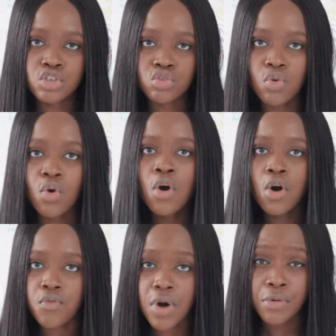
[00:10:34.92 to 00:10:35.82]
endure
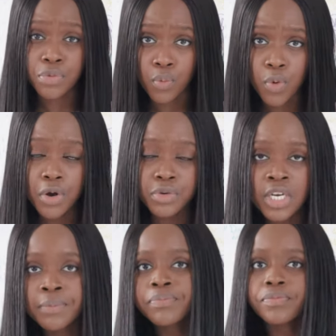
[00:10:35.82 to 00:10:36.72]
around the world,
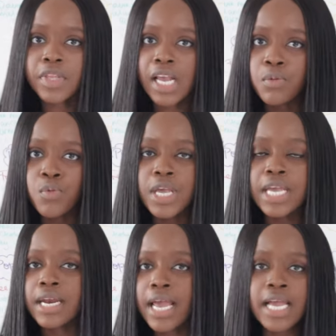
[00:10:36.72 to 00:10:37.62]
and we
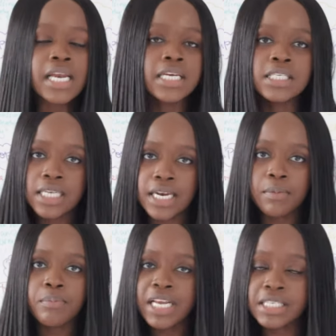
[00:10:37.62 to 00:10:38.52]
in England and
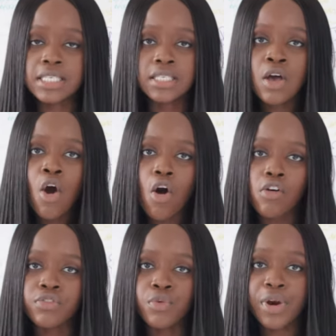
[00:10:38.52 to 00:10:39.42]
in places
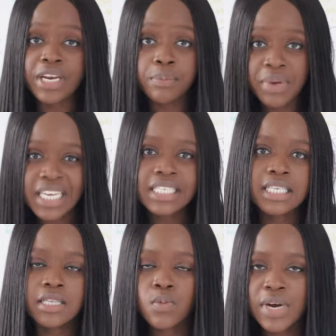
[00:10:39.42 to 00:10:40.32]
of great peace
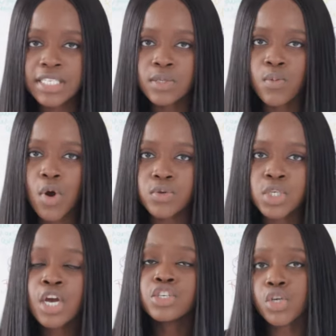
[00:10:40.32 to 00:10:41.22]
in the Western world
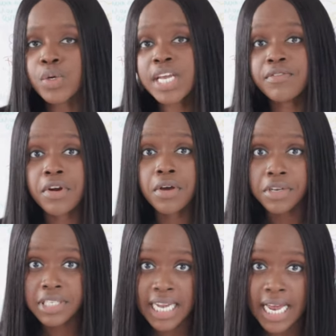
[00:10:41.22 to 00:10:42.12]
don't even
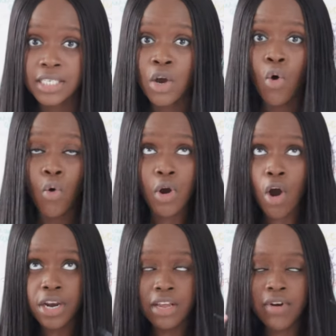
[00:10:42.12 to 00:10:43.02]
understand or
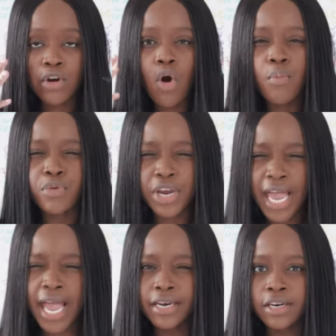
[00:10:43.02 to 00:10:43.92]
can't even
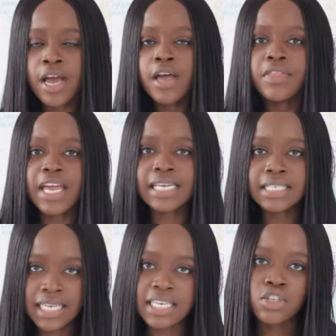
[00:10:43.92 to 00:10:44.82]
comprehend the
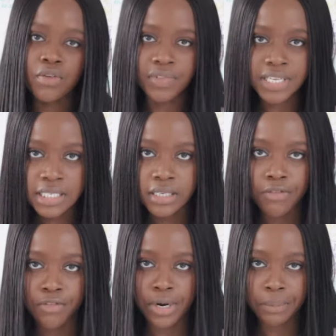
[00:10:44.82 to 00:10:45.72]
extent of this
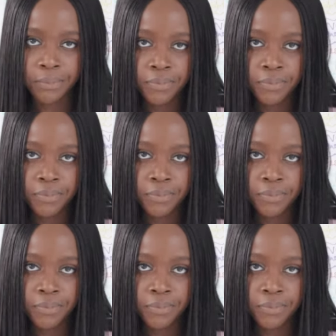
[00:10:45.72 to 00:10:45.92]
suffering.